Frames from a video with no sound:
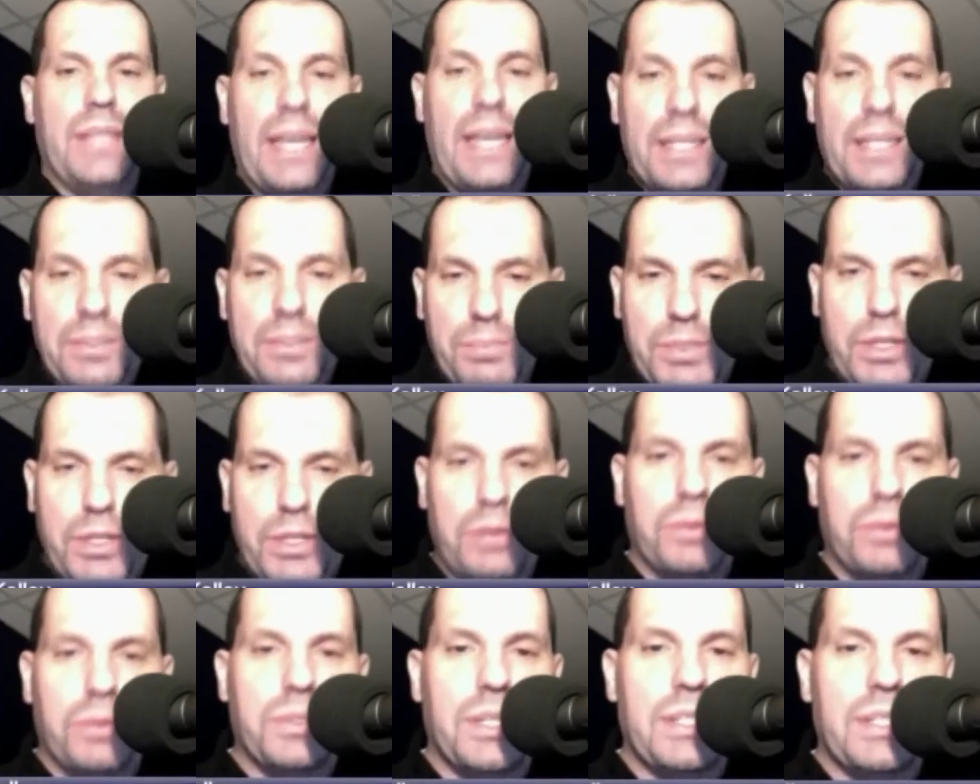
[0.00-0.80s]
so
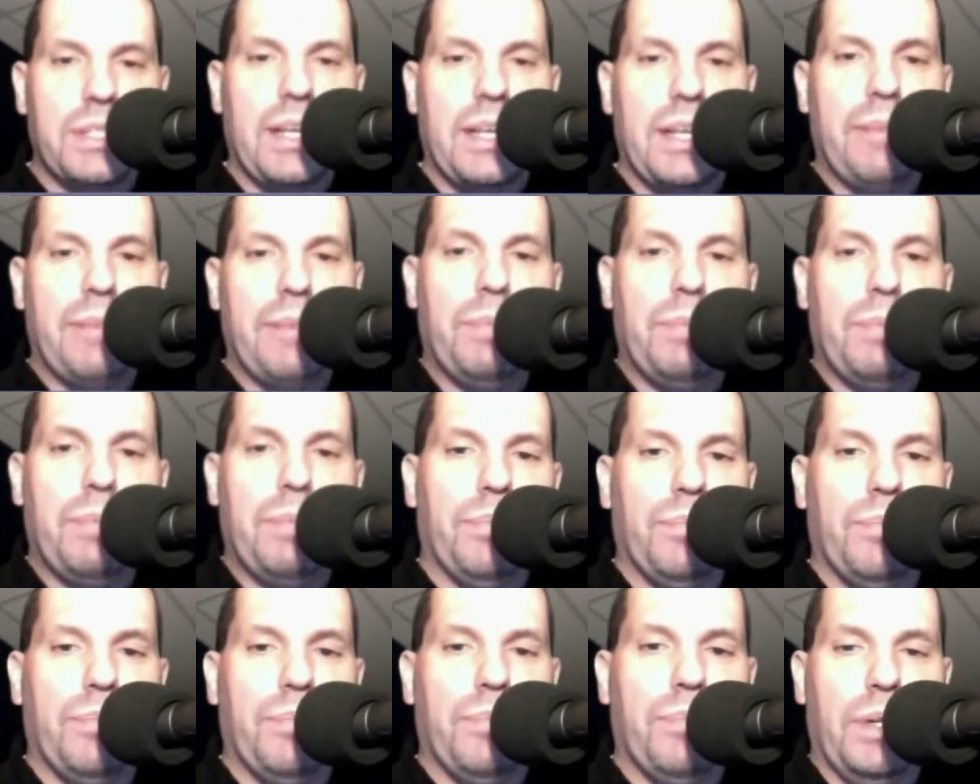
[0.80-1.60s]
since I've been
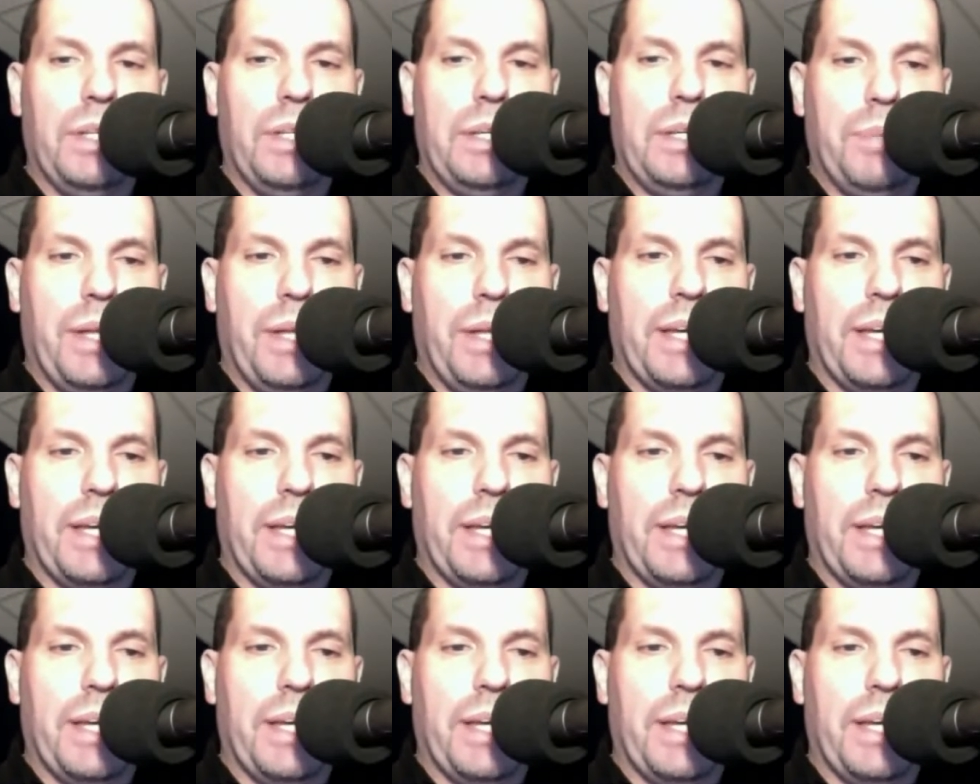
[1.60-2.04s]
really playing